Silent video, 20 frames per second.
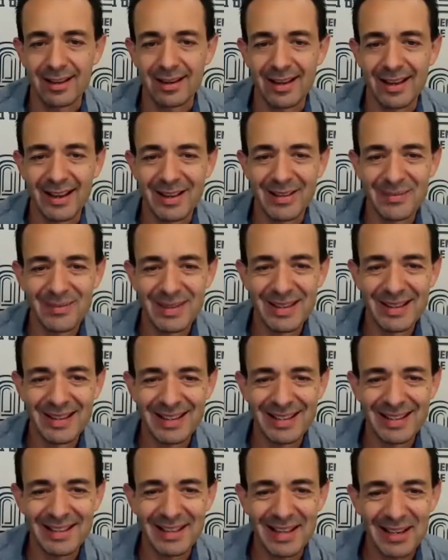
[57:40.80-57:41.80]

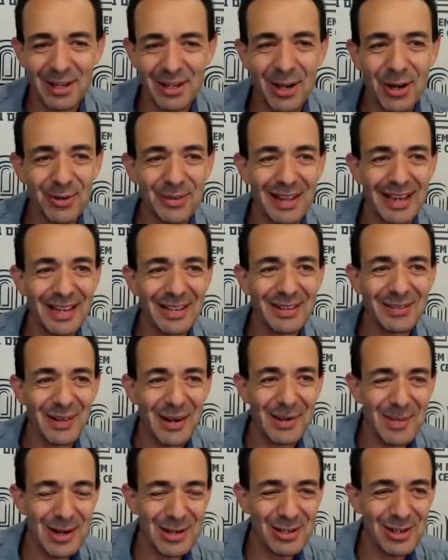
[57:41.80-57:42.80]
Thank you
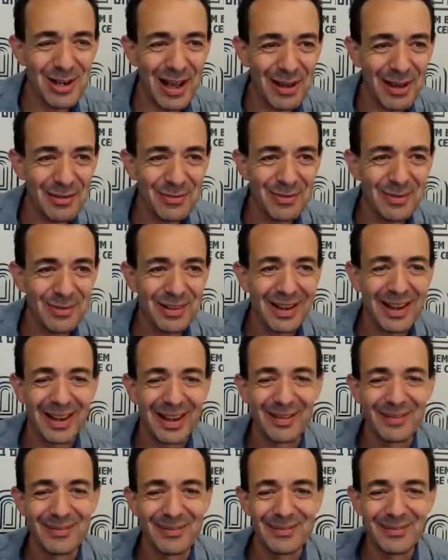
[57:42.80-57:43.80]
very much,
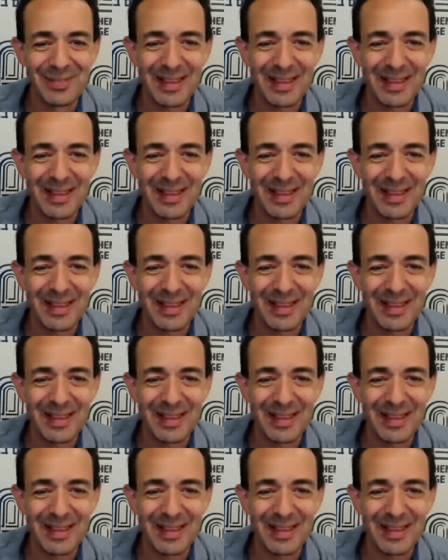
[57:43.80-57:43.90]
Lahav.